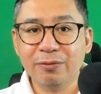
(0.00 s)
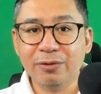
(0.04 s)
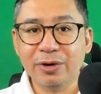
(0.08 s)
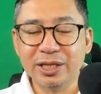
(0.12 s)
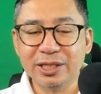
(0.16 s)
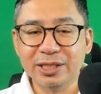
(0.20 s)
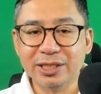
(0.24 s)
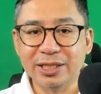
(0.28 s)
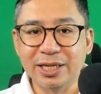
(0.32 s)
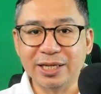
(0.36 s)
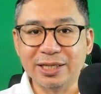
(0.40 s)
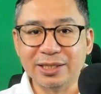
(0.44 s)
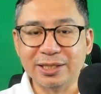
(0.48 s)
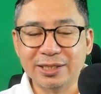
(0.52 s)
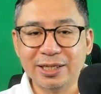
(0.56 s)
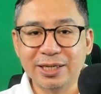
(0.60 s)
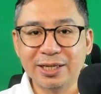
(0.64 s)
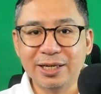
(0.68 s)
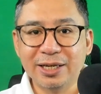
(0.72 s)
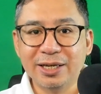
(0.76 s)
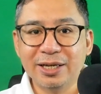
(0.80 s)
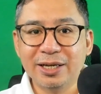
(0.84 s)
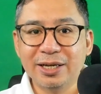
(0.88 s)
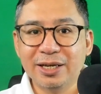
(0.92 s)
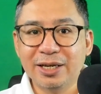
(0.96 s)
For instance,
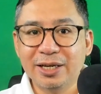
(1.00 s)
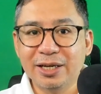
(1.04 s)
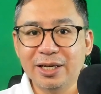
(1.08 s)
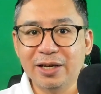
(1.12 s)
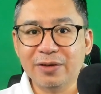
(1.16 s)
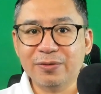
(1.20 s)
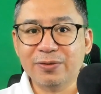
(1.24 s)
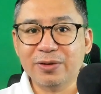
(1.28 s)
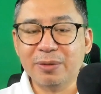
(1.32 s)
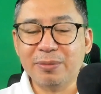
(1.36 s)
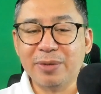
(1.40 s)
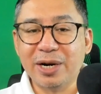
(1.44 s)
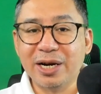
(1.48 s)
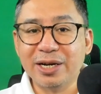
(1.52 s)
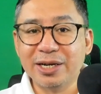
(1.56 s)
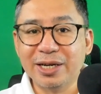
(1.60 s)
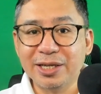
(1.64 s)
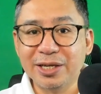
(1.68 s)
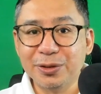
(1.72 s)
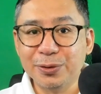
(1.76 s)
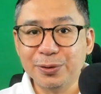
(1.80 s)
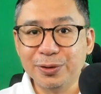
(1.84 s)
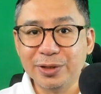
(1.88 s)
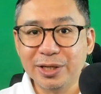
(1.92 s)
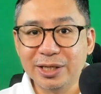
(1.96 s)
if the
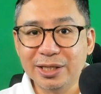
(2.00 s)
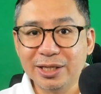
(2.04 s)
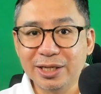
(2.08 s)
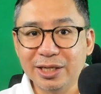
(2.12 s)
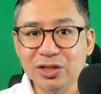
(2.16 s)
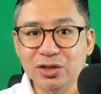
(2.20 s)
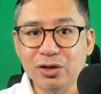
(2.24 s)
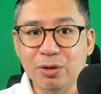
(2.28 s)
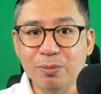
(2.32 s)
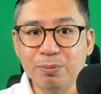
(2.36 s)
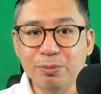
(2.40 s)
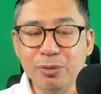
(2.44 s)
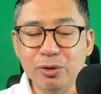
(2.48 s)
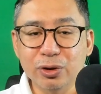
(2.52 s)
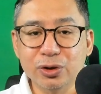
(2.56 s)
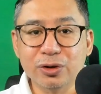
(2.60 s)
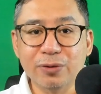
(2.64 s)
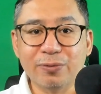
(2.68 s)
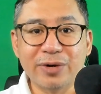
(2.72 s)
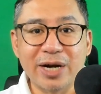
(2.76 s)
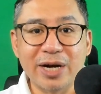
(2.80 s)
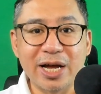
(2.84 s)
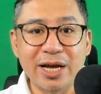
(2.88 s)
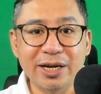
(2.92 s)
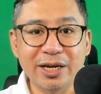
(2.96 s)
bargaining unit is
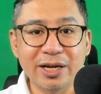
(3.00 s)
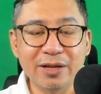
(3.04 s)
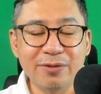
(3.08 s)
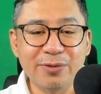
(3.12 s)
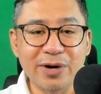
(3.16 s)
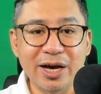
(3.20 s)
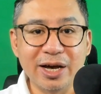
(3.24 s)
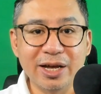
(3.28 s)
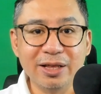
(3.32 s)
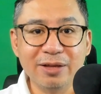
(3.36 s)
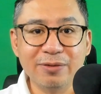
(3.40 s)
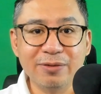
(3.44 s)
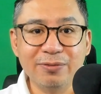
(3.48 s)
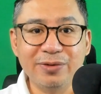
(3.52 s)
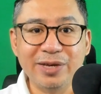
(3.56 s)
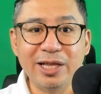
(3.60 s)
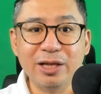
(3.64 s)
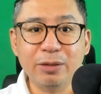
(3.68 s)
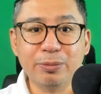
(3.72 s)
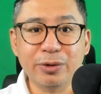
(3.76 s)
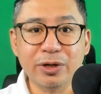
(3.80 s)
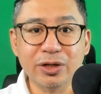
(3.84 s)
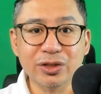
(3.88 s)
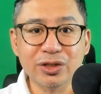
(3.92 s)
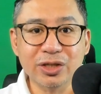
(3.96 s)
composed of rank-and-file
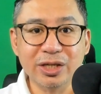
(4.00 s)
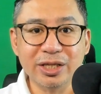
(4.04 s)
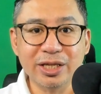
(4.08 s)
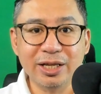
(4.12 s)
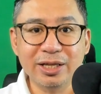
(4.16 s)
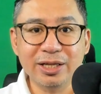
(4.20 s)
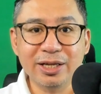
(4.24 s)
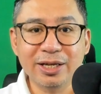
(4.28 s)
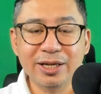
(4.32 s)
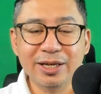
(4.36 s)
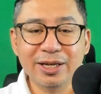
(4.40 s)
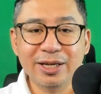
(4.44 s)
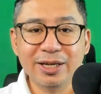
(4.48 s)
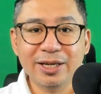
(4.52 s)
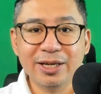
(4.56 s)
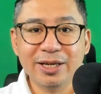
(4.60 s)
field personnel,